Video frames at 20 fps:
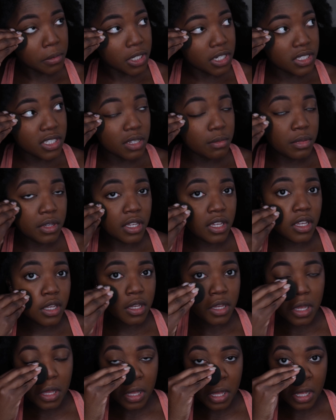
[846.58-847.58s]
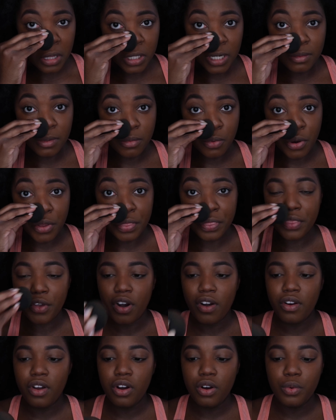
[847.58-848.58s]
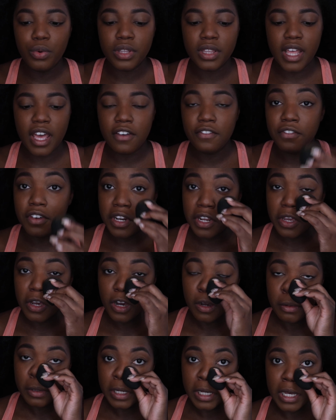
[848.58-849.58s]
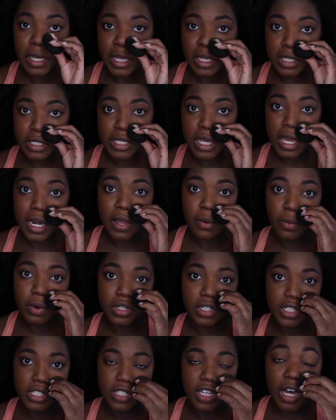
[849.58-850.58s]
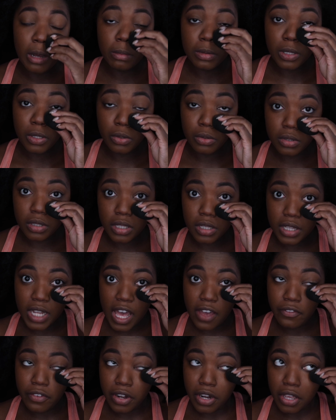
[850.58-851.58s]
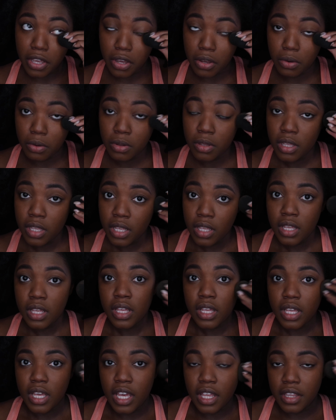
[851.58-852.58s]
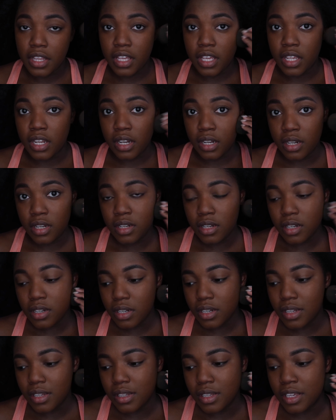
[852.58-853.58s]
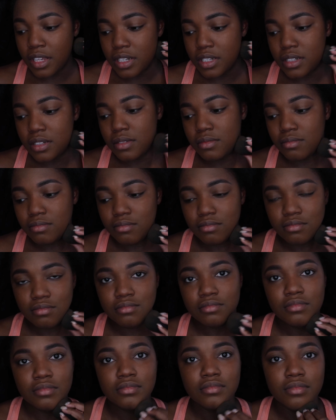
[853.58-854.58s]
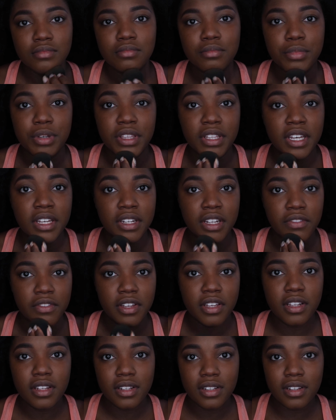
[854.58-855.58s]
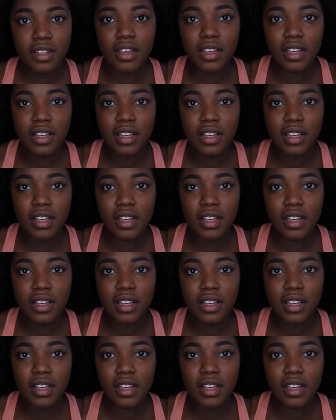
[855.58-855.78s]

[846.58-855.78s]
just to be a little bit more thorough with that video, because I didn't want to just upload that video and then it be the end of it